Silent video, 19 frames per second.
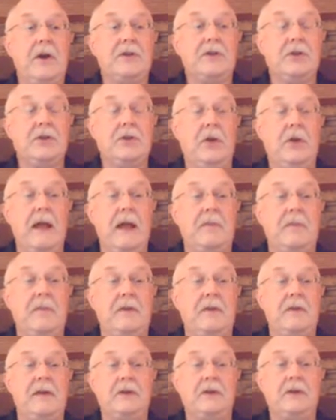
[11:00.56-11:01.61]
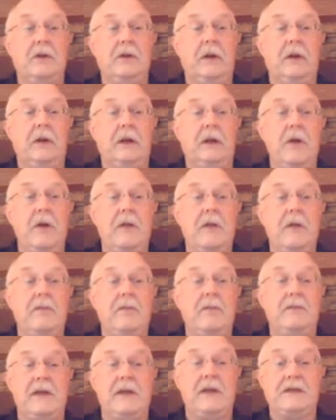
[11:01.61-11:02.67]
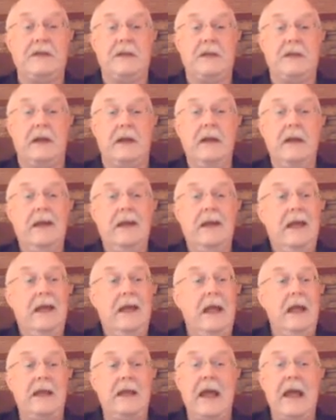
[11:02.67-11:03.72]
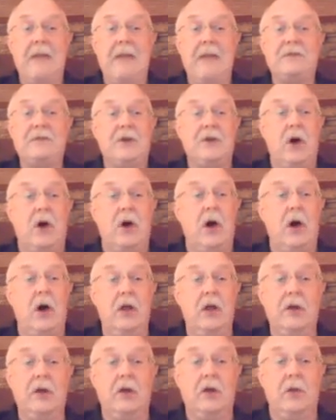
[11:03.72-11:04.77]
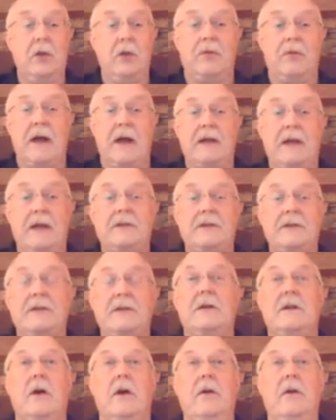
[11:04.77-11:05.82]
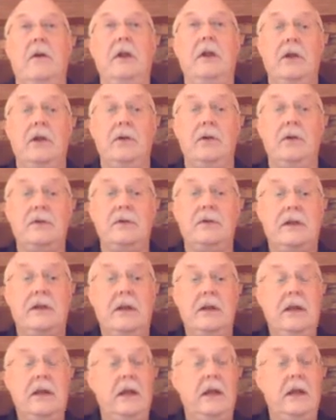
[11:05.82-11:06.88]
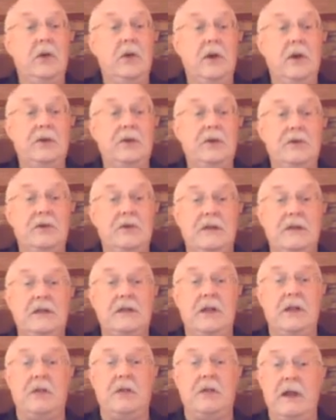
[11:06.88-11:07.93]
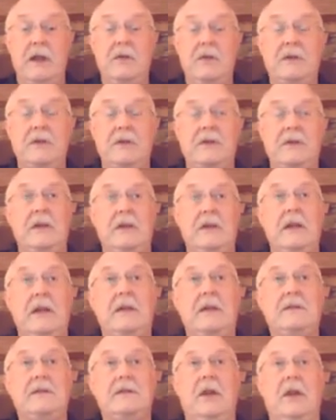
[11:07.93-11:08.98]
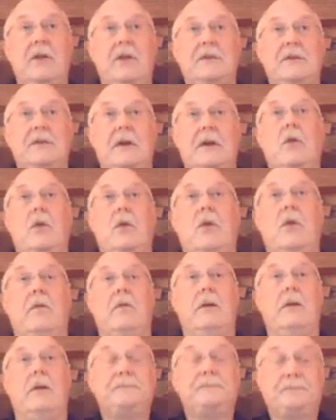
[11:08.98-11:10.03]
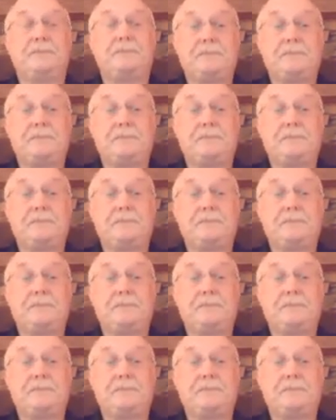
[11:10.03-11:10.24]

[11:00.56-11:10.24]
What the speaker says: we also look at a potential loaded beam testing. It captures all of the global practices currently used in UL 263, which is the cellulosic equivalent